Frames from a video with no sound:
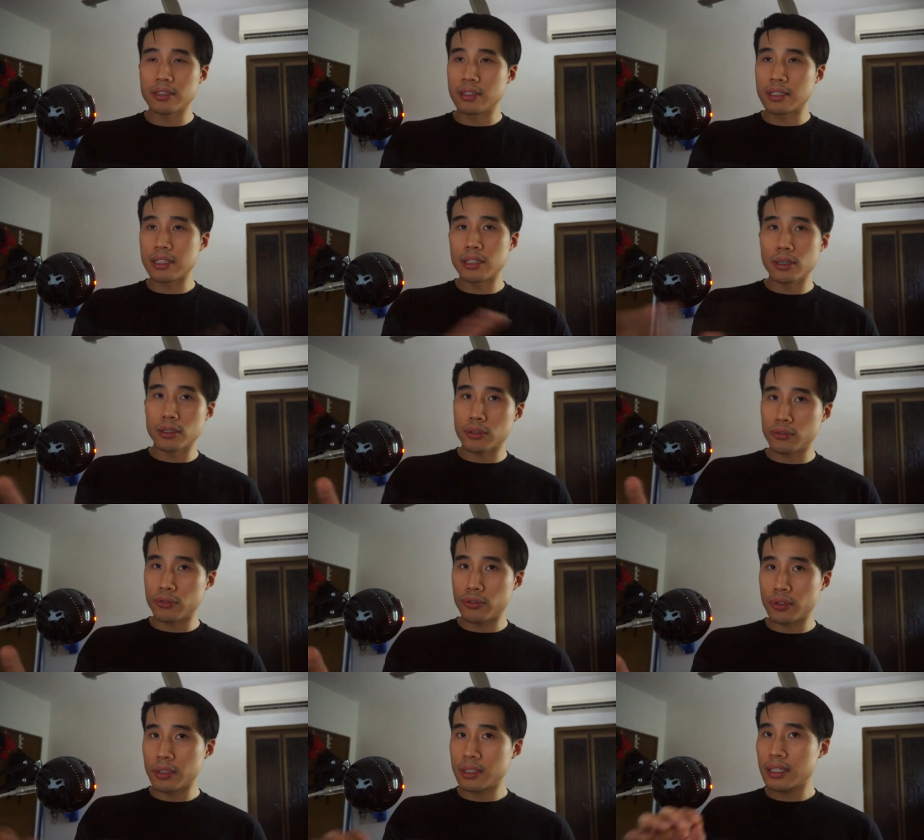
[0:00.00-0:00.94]
delete all the
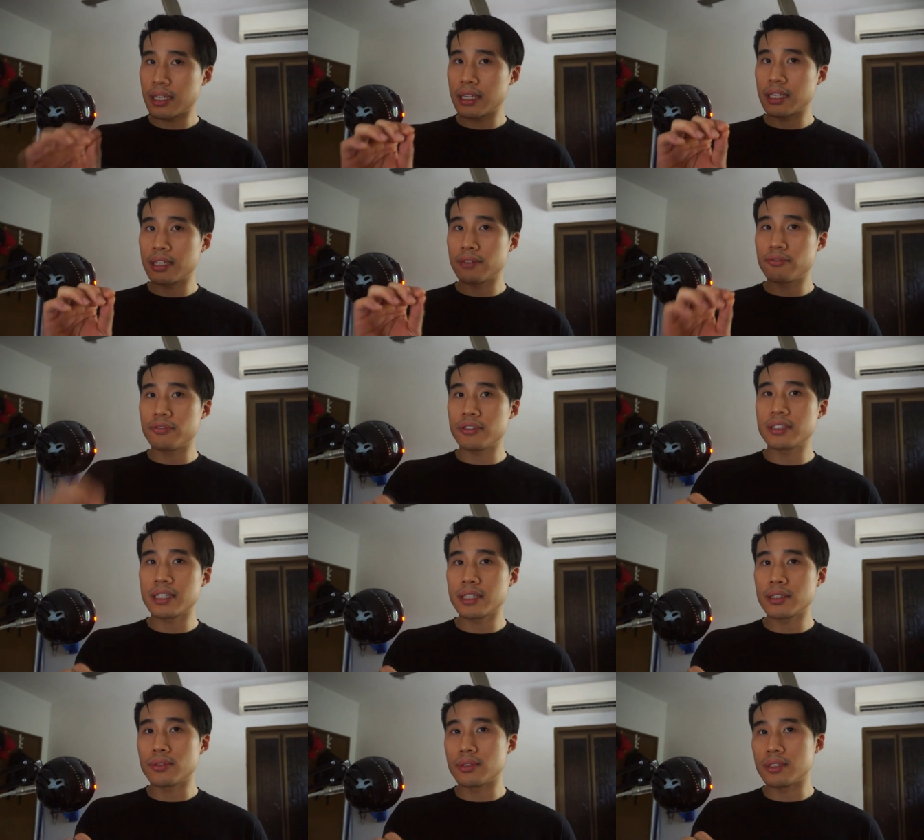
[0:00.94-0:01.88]
controllers and then
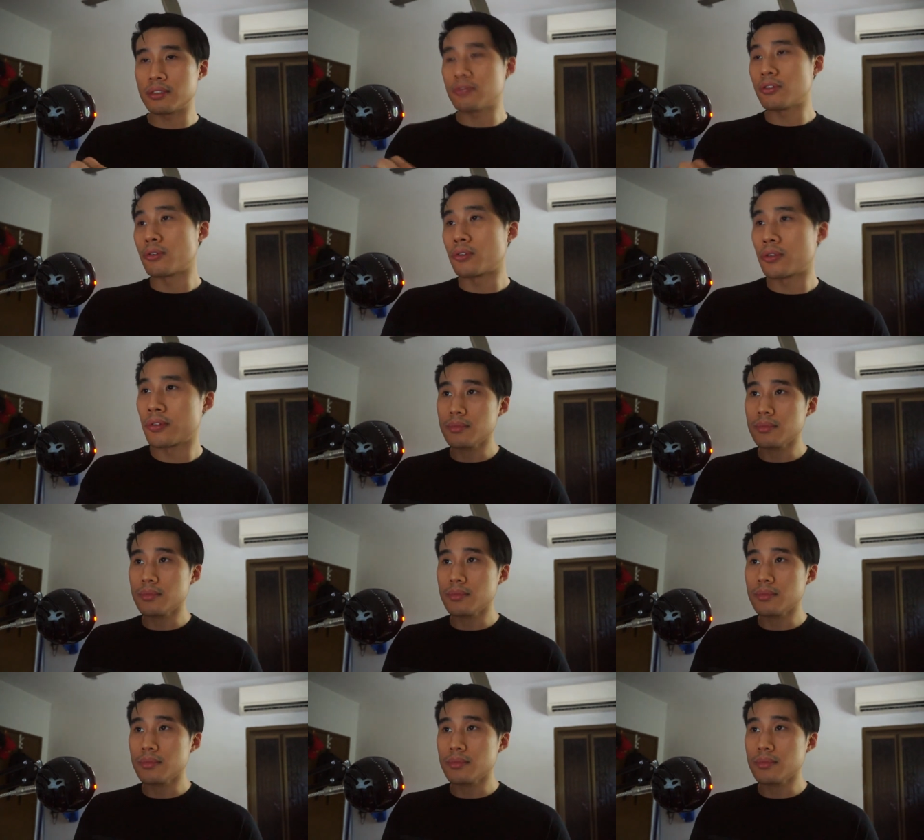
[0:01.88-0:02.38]
reset to 0.